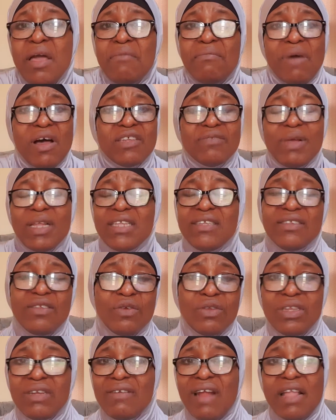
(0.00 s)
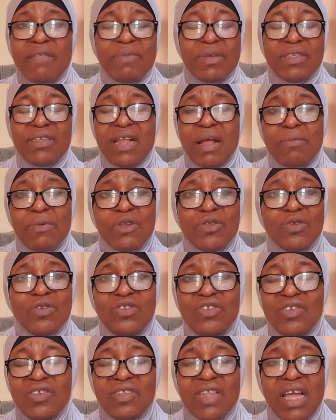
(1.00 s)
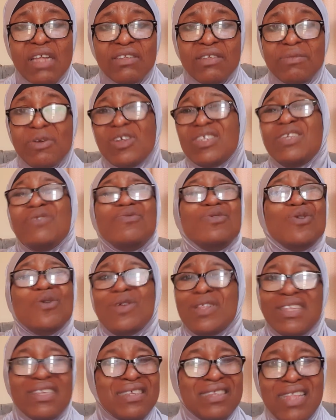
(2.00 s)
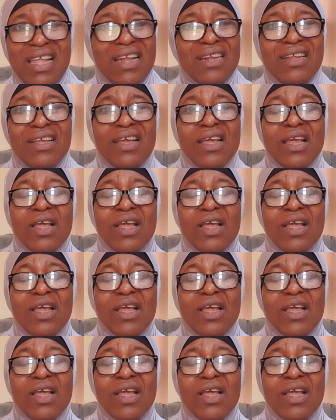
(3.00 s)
My husband is not the right person I'm going to gist that because he will not understand.